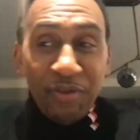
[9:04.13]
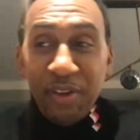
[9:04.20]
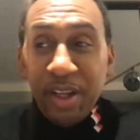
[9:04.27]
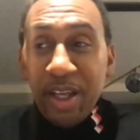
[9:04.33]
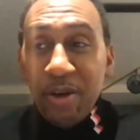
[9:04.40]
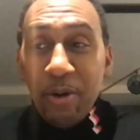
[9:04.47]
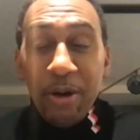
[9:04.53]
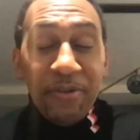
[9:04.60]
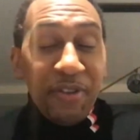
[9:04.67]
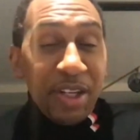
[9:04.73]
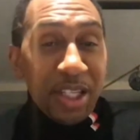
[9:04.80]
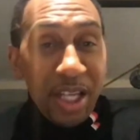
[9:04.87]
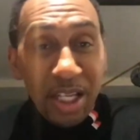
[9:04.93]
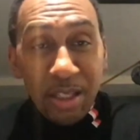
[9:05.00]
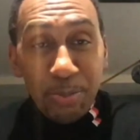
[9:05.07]
Philly or if
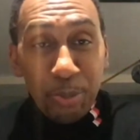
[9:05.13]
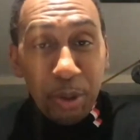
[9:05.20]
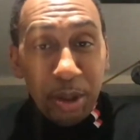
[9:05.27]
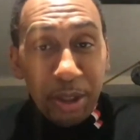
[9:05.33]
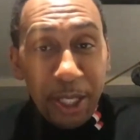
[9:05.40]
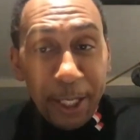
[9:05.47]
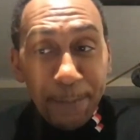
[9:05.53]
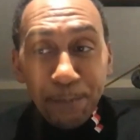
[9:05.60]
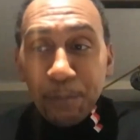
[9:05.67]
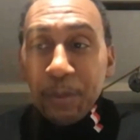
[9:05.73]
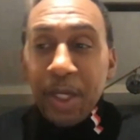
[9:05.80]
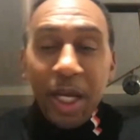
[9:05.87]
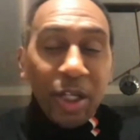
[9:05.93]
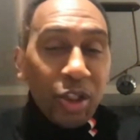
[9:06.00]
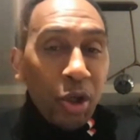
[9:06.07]
against Brooklyn,
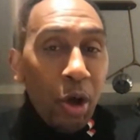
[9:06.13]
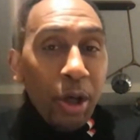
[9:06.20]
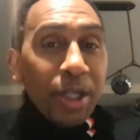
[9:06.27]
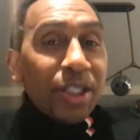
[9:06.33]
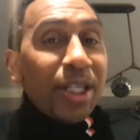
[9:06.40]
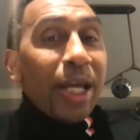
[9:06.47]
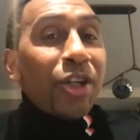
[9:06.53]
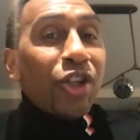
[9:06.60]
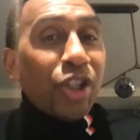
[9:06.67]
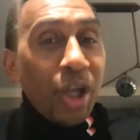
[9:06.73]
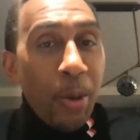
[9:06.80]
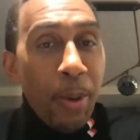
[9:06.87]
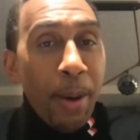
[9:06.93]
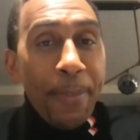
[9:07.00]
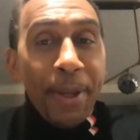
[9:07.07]
as long as they
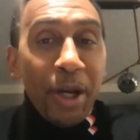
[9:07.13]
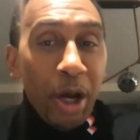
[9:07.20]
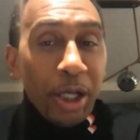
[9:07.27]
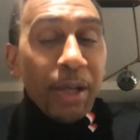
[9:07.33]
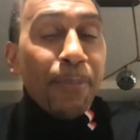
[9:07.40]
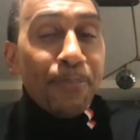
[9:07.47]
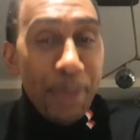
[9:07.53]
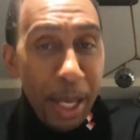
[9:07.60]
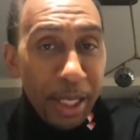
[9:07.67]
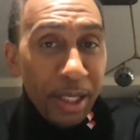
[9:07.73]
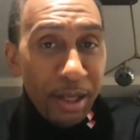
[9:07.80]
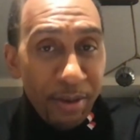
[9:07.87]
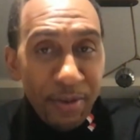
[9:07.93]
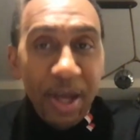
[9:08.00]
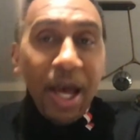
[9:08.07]
show up and are
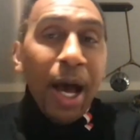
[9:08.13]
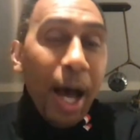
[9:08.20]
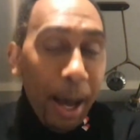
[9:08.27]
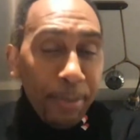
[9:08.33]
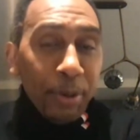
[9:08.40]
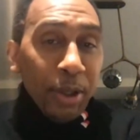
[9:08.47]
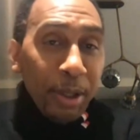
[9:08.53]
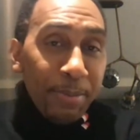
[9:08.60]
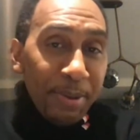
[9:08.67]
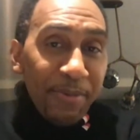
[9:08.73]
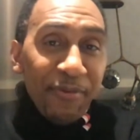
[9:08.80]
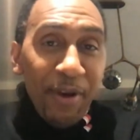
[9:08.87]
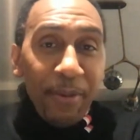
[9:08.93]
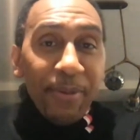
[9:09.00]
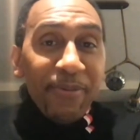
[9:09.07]
competitive, I'm going to be
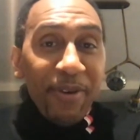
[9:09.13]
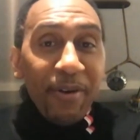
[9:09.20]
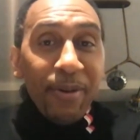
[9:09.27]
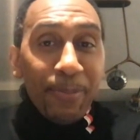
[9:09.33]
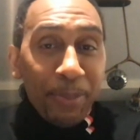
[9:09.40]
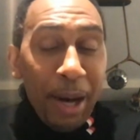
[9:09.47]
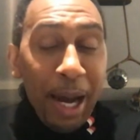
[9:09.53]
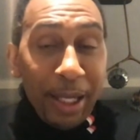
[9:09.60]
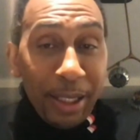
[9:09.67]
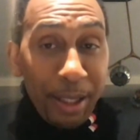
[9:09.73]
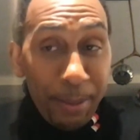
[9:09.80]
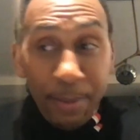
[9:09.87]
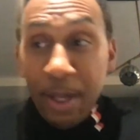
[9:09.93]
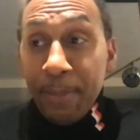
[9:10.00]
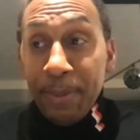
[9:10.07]
very, very proud of them,
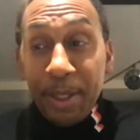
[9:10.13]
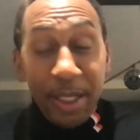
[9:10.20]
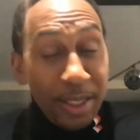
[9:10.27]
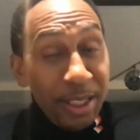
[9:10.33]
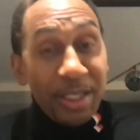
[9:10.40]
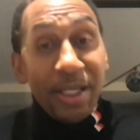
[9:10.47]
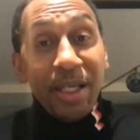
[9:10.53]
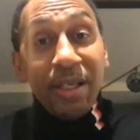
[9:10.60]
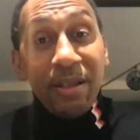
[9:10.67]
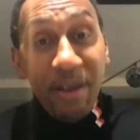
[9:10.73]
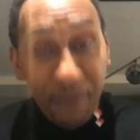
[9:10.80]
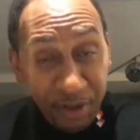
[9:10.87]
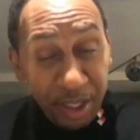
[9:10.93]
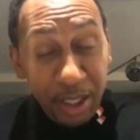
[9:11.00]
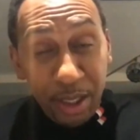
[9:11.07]
because it's
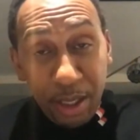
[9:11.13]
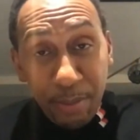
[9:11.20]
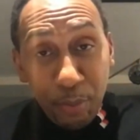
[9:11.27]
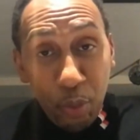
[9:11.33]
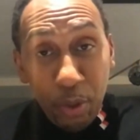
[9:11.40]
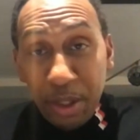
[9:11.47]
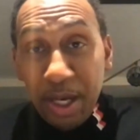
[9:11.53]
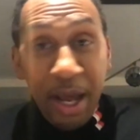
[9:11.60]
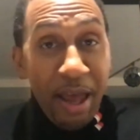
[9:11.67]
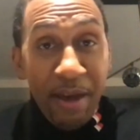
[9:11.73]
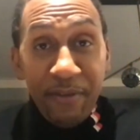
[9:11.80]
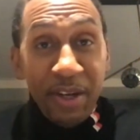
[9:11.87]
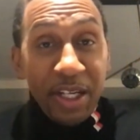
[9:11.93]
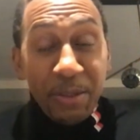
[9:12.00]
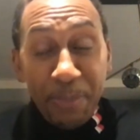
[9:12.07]
significantly more than I
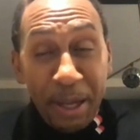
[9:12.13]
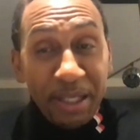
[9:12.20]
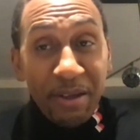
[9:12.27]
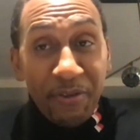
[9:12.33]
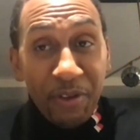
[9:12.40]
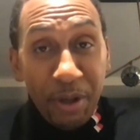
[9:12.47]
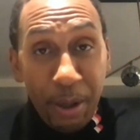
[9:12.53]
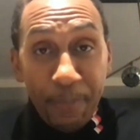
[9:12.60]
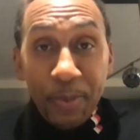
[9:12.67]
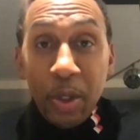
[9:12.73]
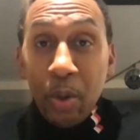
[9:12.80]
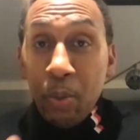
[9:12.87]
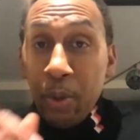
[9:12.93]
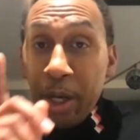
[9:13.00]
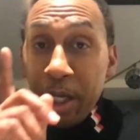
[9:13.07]
ever expected for them.
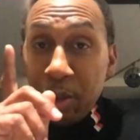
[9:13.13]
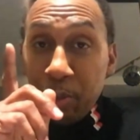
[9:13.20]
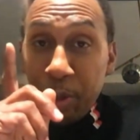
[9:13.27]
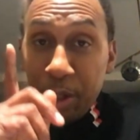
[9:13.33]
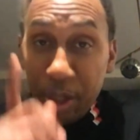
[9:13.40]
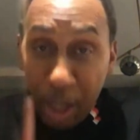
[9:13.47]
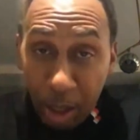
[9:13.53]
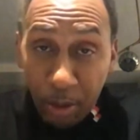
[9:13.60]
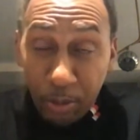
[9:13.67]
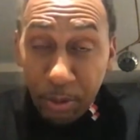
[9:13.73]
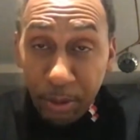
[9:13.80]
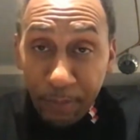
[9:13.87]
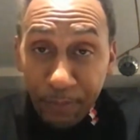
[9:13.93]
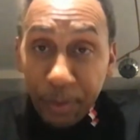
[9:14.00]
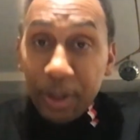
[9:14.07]
Whereas with you,
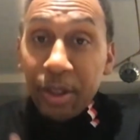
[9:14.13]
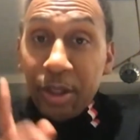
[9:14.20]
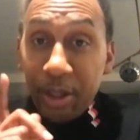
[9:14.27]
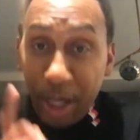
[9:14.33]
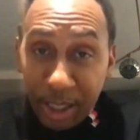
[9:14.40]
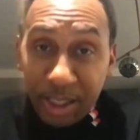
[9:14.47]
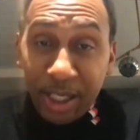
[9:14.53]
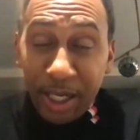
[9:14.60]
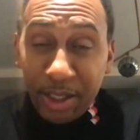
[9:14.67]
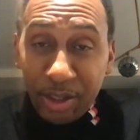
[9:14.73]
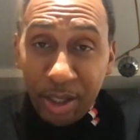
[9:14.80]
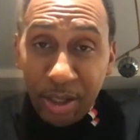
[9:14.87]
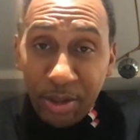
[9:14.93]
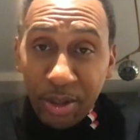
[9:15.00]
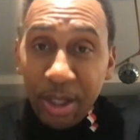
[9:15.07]
your
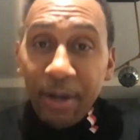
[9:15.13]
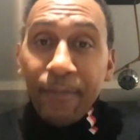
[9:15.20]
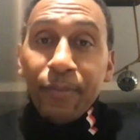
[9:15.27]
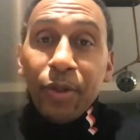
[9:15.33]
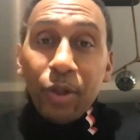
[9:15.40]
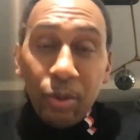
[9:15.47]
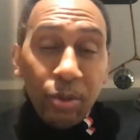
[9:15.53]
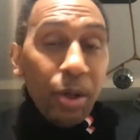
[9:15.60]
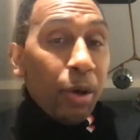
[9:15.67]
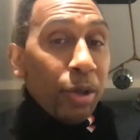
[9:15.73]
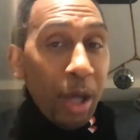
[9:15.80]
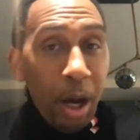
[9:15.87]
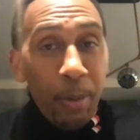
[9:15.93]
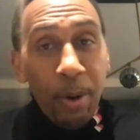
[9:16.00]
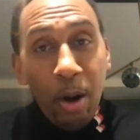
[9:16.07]
Sixers, you know
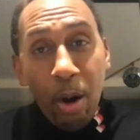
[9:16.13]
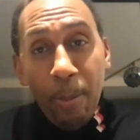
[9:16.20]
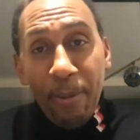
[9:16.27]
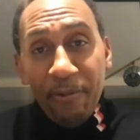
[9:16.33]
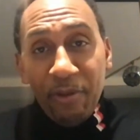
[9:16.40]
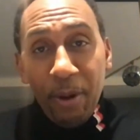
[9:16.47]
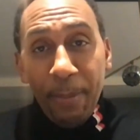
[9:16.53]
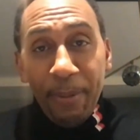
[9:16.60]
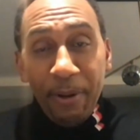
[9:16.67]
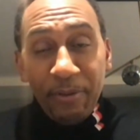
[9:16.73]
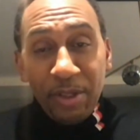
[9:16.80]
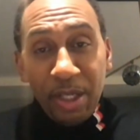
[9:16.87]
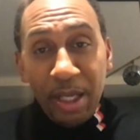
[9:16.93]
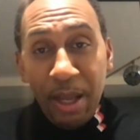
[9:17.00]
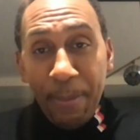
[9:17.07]
y'all were hoping for a berth to the